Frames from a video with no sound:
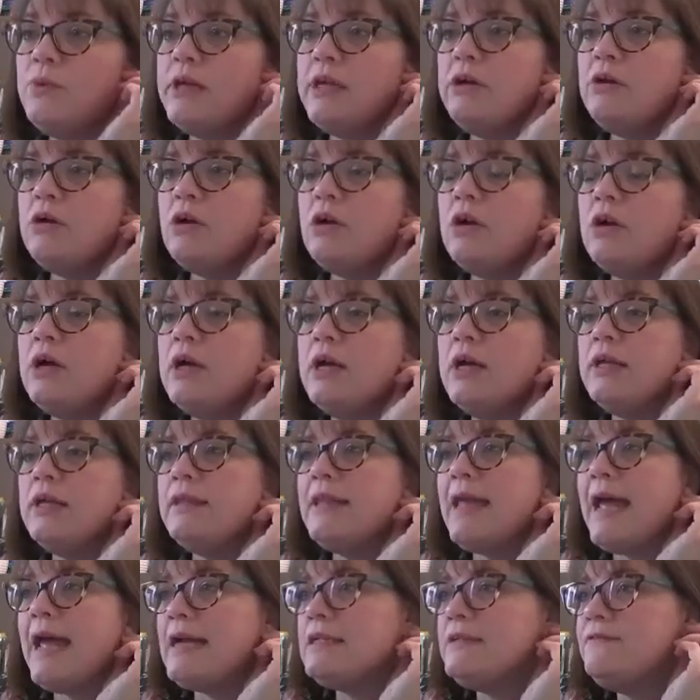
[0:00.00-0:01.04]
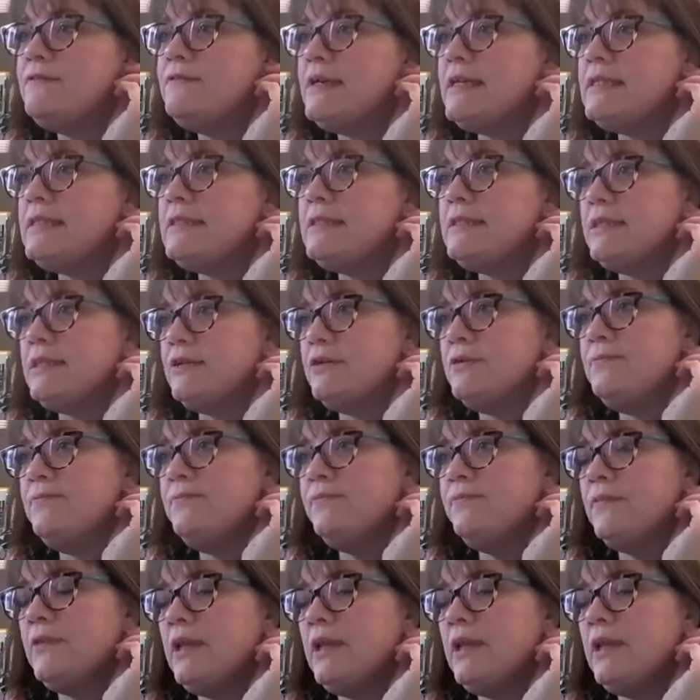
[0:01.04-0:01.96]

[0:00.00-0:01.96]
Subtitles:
we are on the active phase still.